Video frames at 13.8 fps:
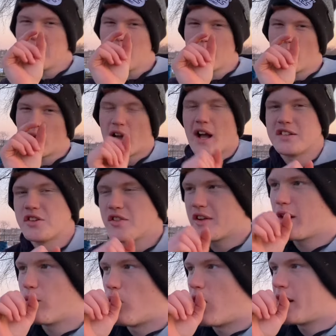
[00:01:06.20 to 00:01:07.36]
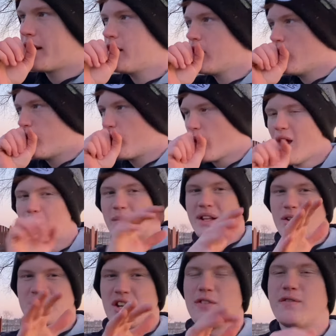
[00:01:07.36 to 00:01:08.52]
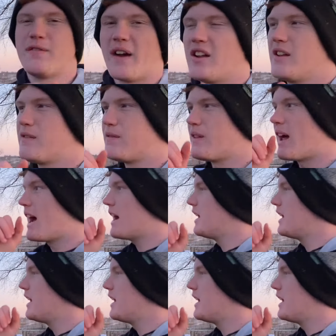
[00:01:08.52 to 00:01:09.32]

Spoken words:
bit more hyzer than I wanted, but they were still fairly flat,